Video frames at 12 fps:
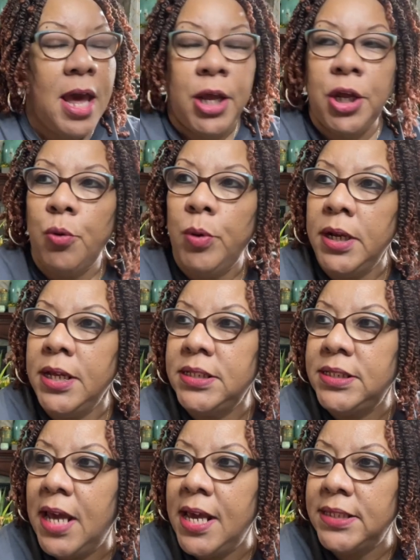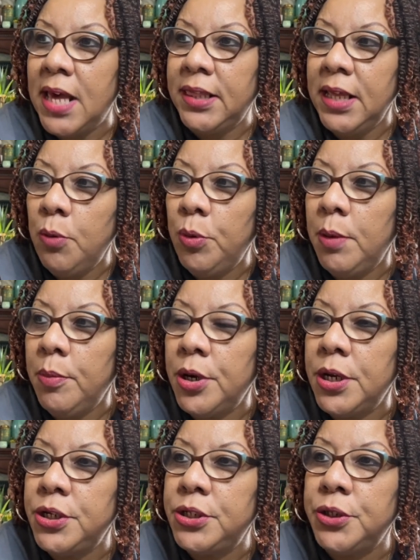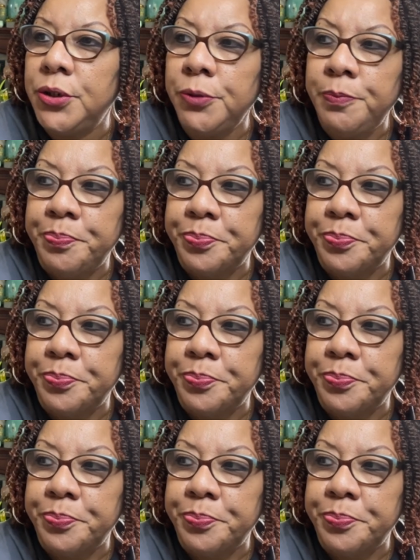You know, one of these days, I think what I'm going to do,